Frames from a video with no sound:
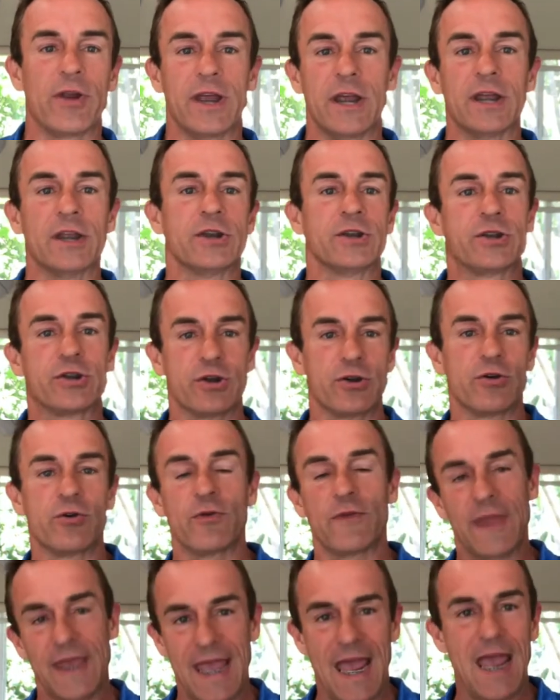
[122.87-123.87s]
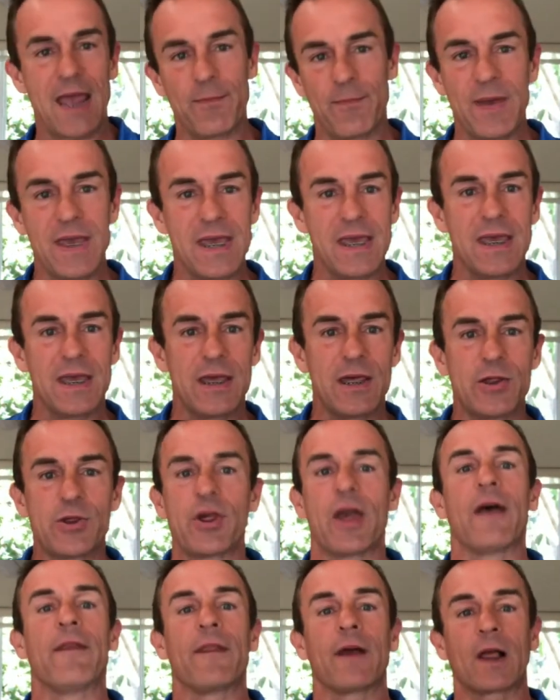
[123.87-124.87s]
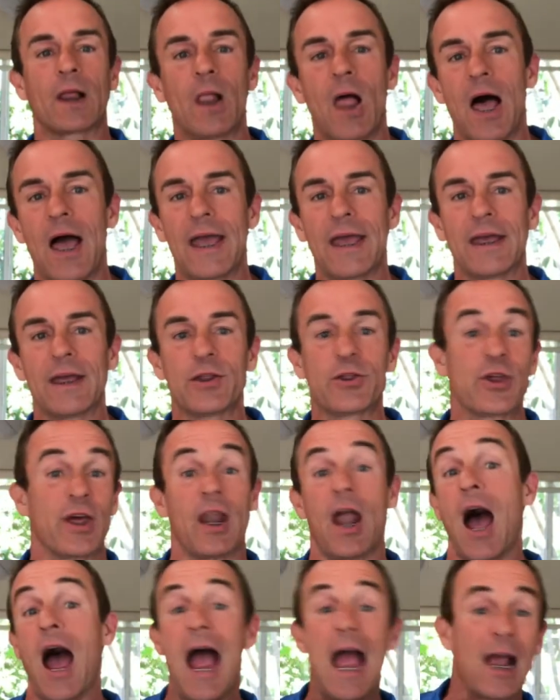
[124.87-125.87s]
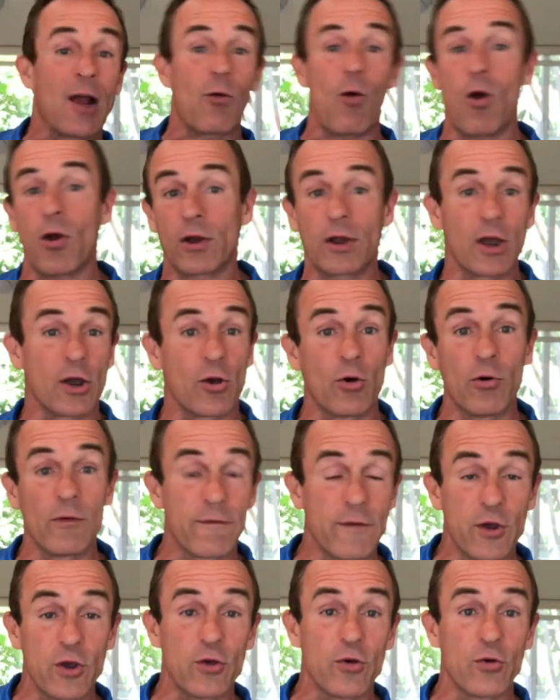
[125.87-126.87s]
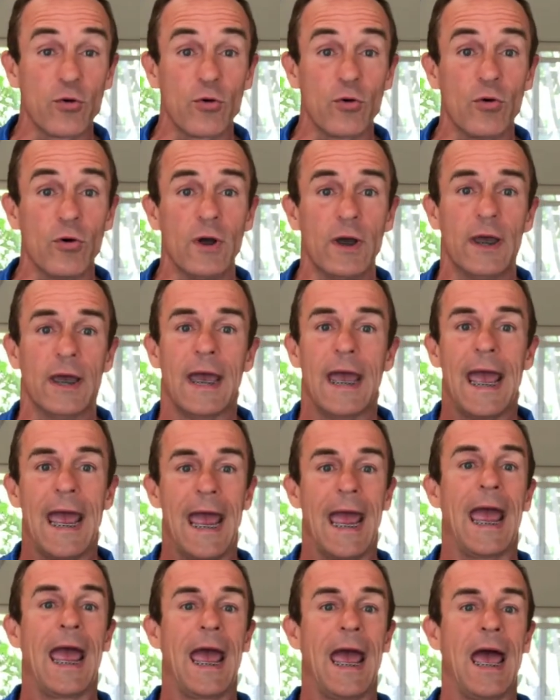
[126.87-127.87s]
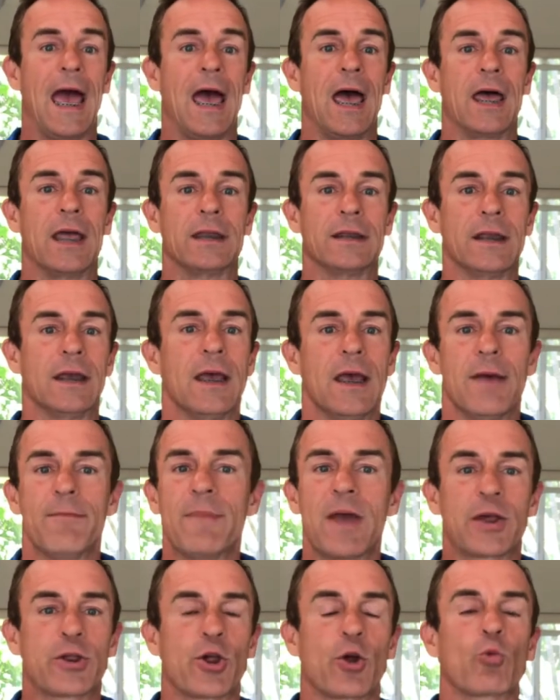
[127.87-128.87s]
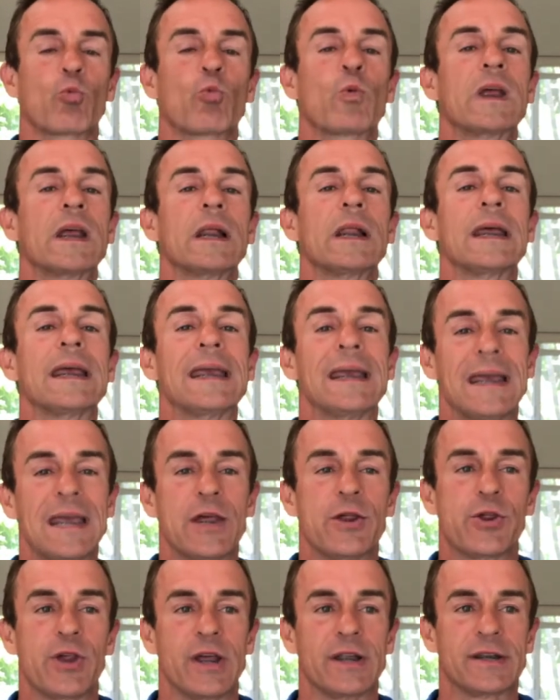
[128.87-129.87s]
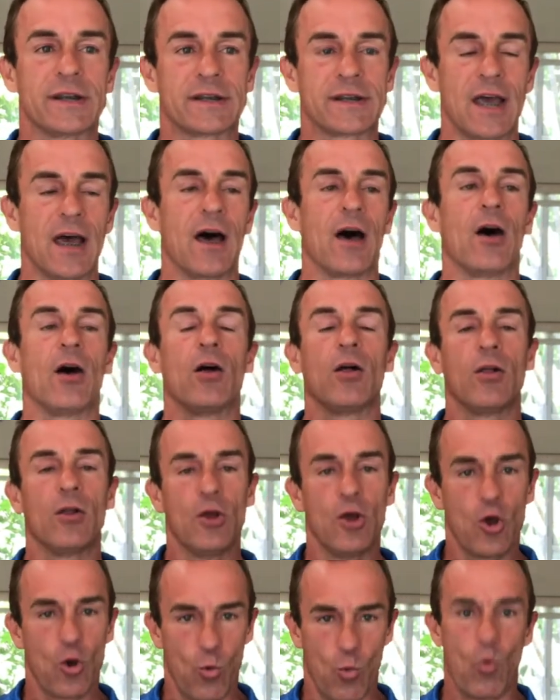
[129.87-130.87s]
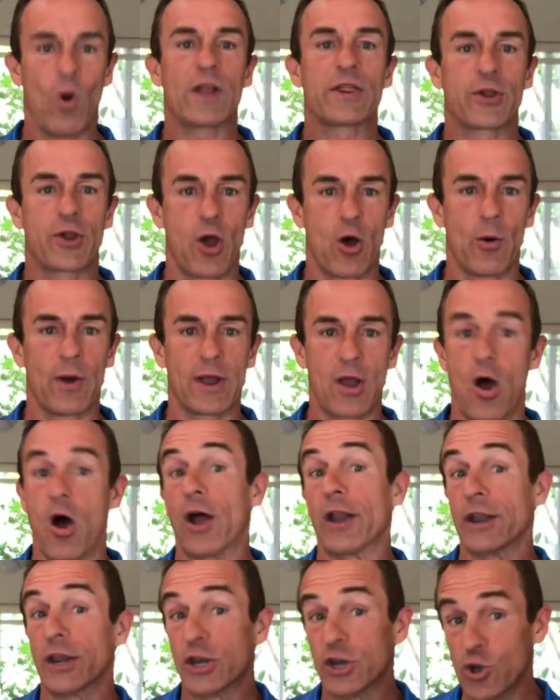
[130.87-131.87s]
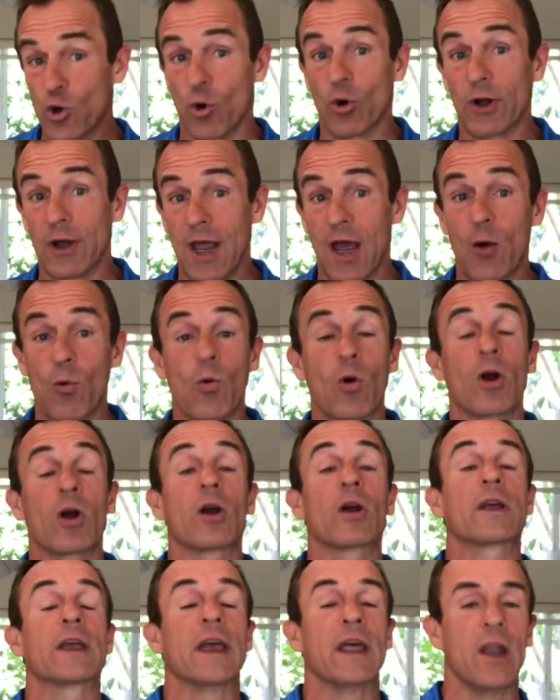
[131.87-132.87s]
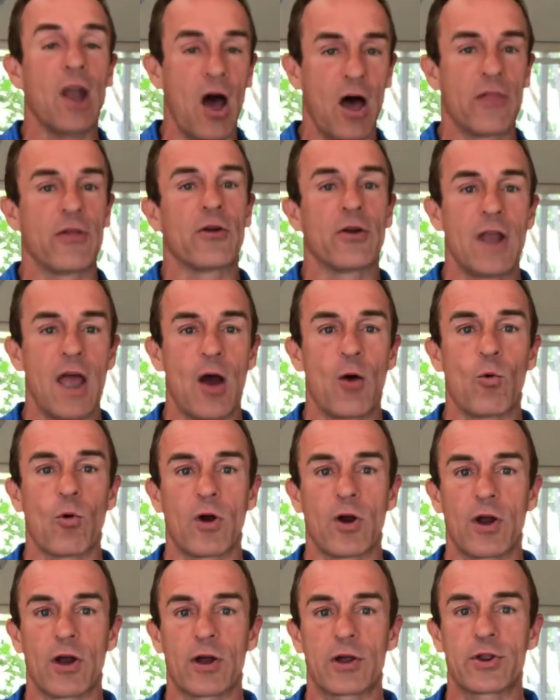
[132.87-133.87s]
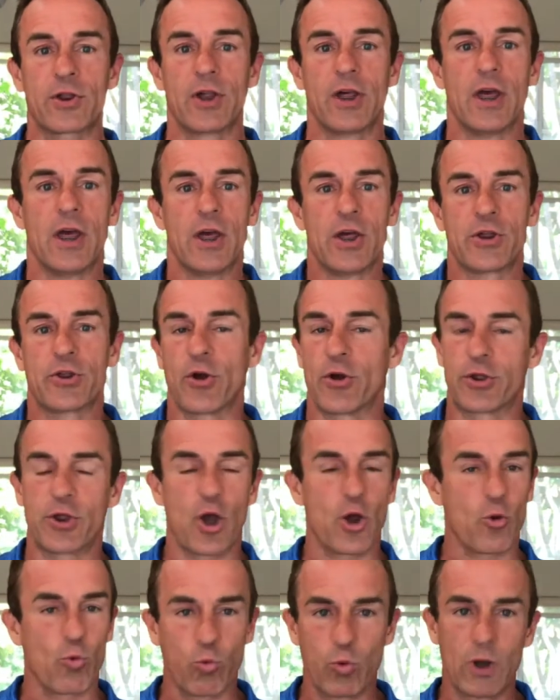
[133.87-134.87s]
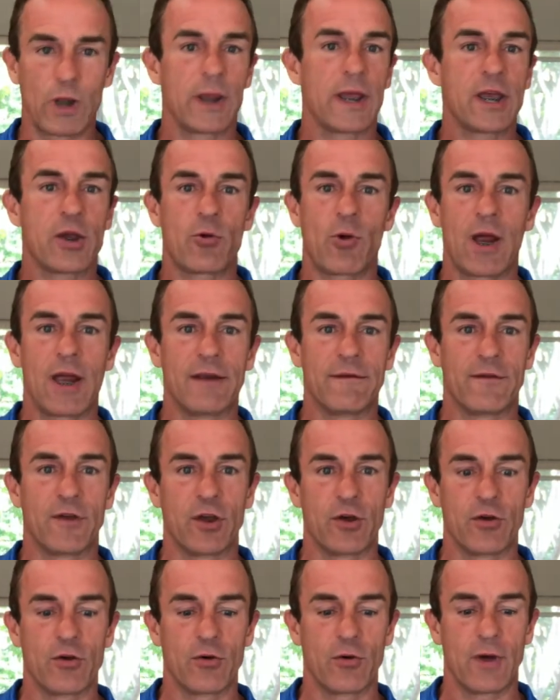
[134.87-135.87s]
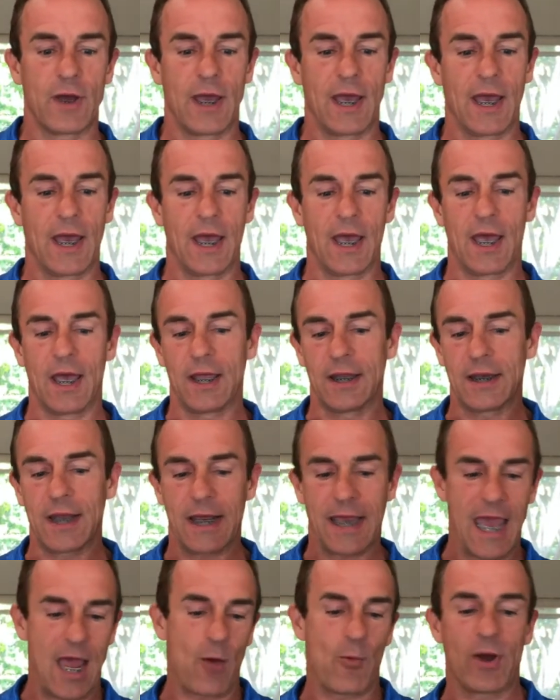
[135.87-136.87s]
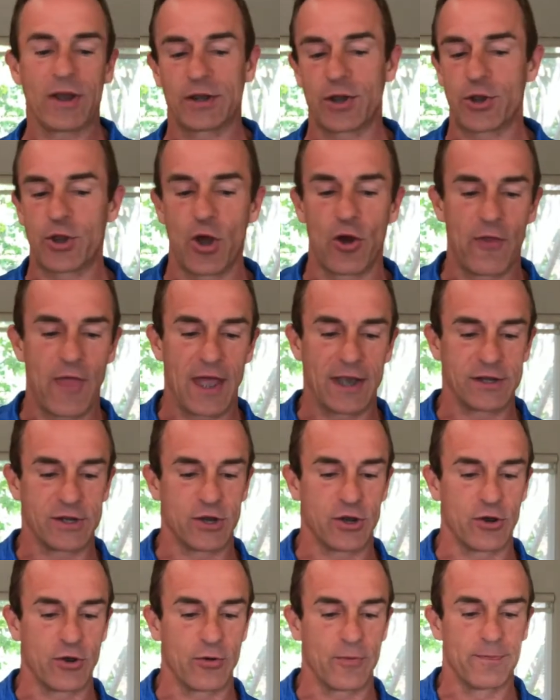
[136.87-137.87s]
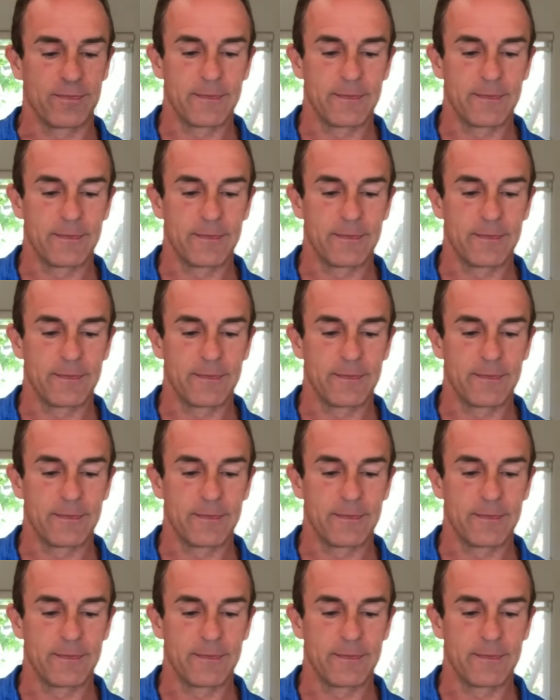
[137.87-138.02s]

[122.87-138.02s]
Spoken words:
into the APs and the clients in a hierarchical view, and makes it really easy to tell what's going on in your network and other networks. So it's a really great view, and can't wait to show that to you.